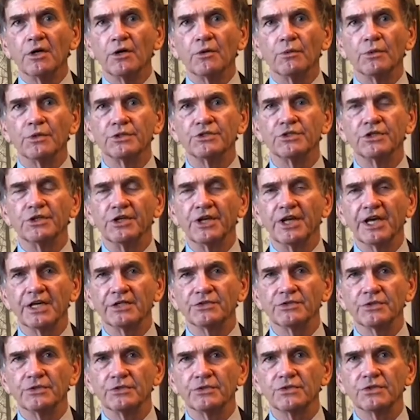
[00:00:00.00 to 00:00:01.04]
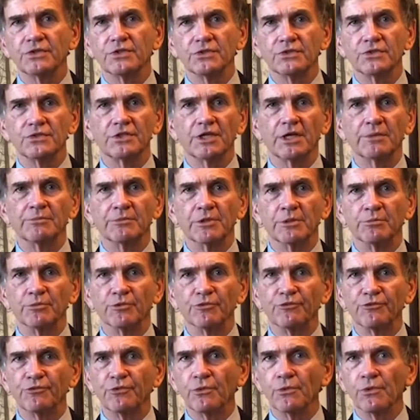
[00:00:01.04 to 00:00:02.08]
which in essence is step number
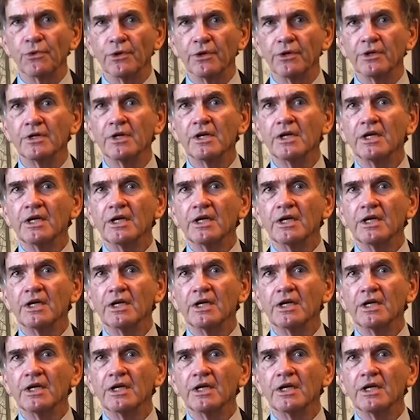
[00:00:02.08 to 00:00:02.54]
four,